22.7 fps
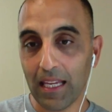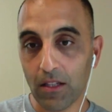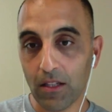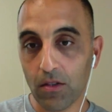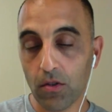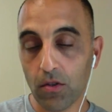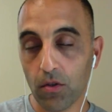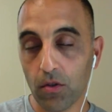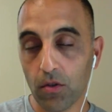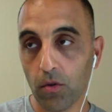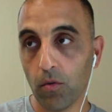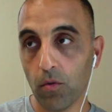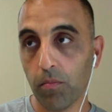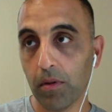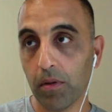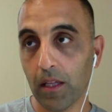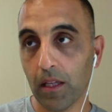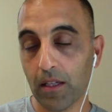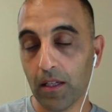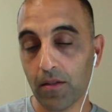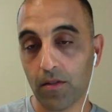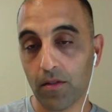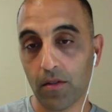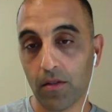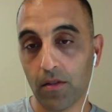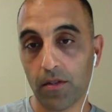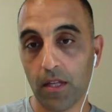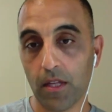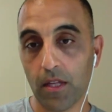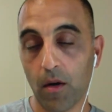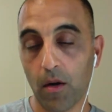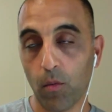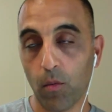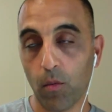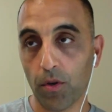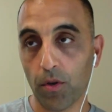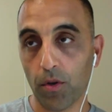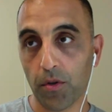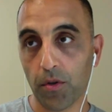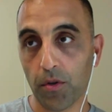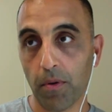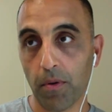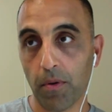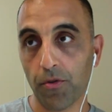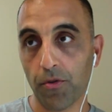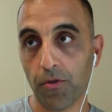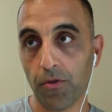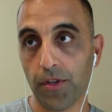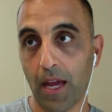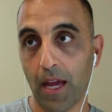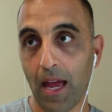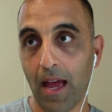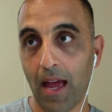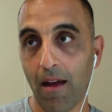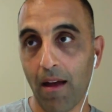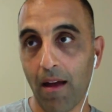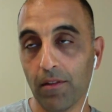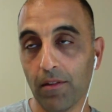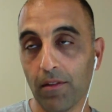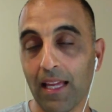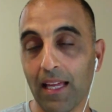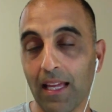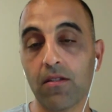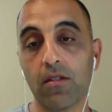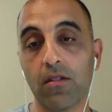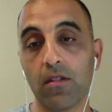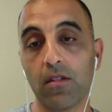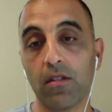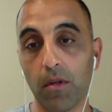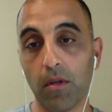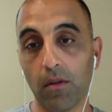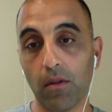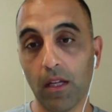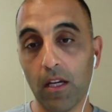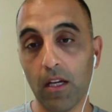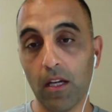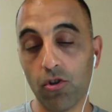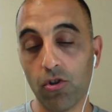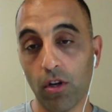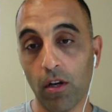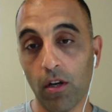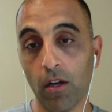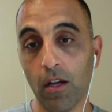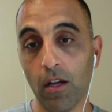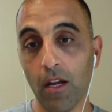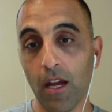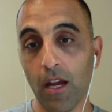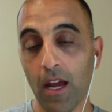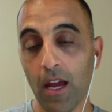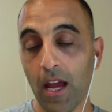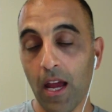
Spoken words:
into places that we're supposed to have less stimulation.